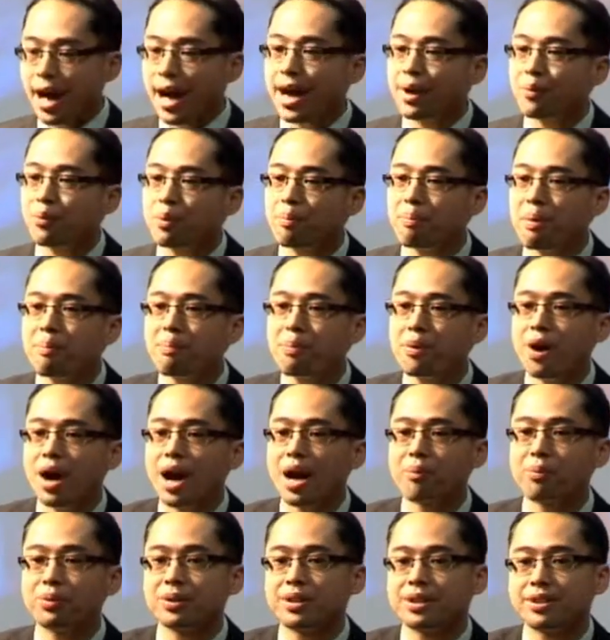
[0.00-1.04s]
I remember
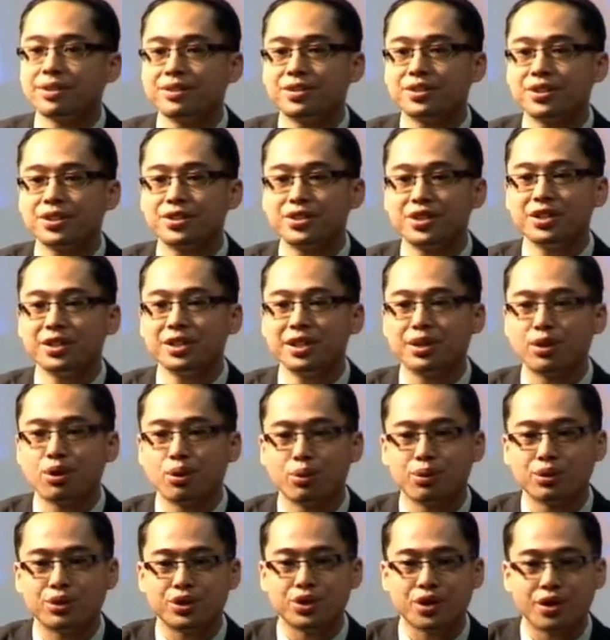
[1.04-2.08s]
I would consistently go
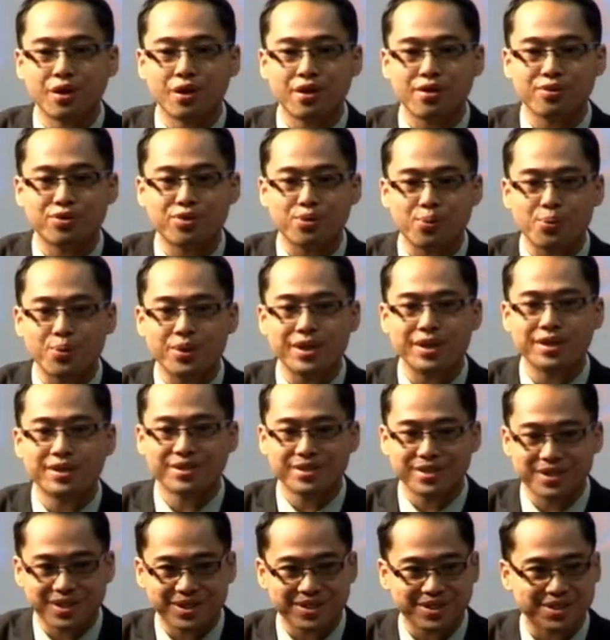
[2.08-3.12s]
to John
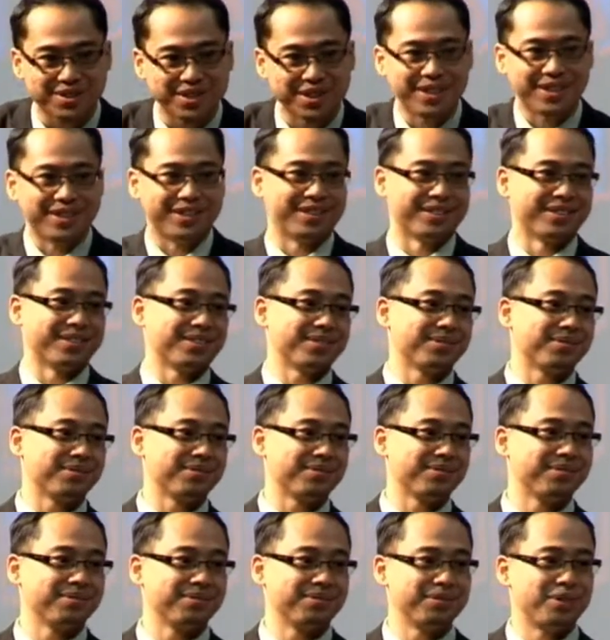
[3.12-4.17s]
3:16.
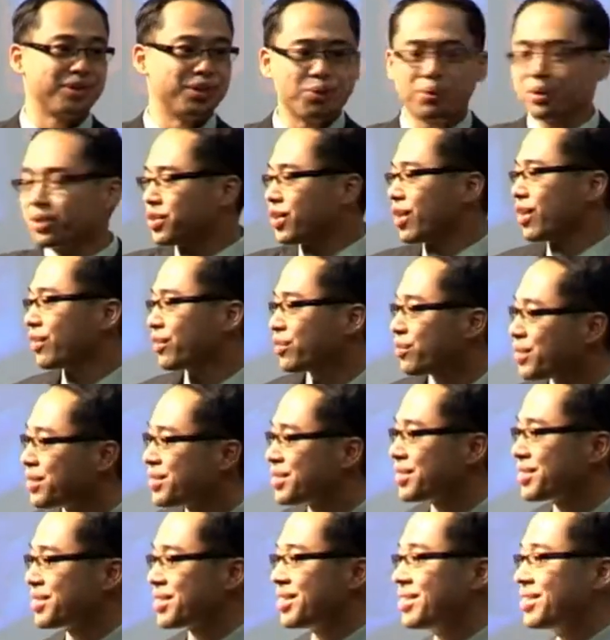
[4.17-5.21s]
Do you know what John
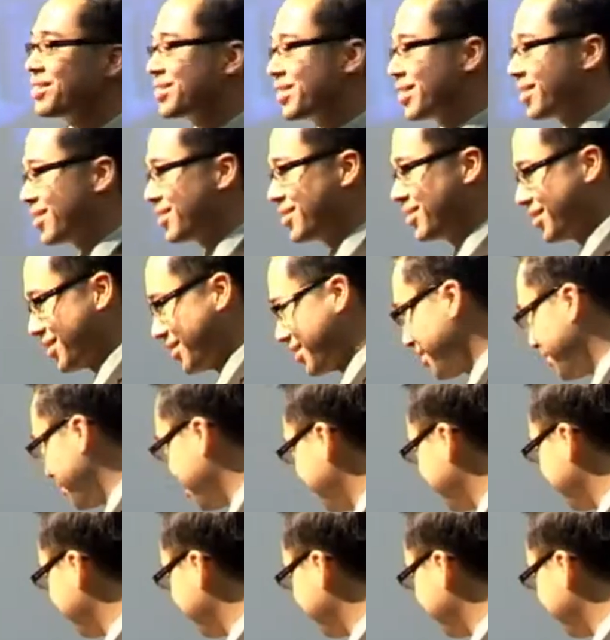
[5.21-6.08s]
3:16 says?